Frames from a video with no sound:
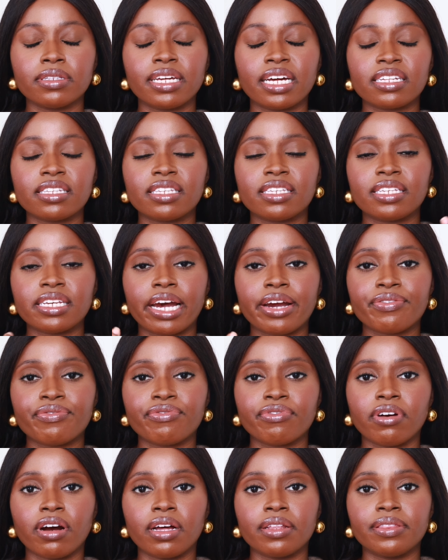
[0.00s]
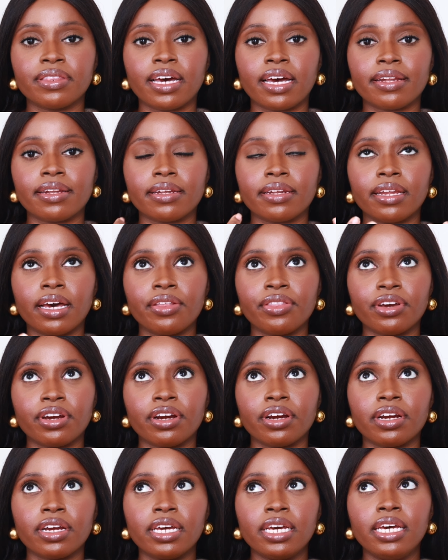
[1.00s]
that saffron, that
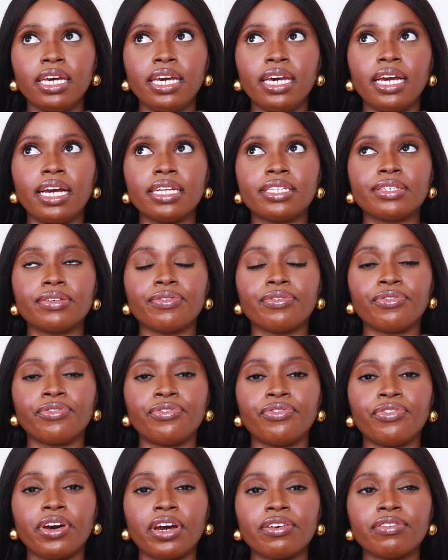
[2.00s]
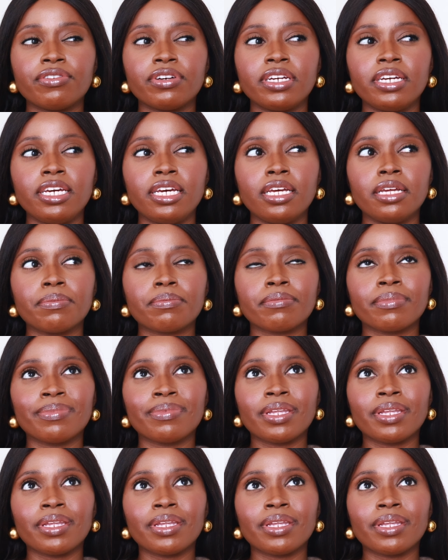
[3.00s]
leather. It's a very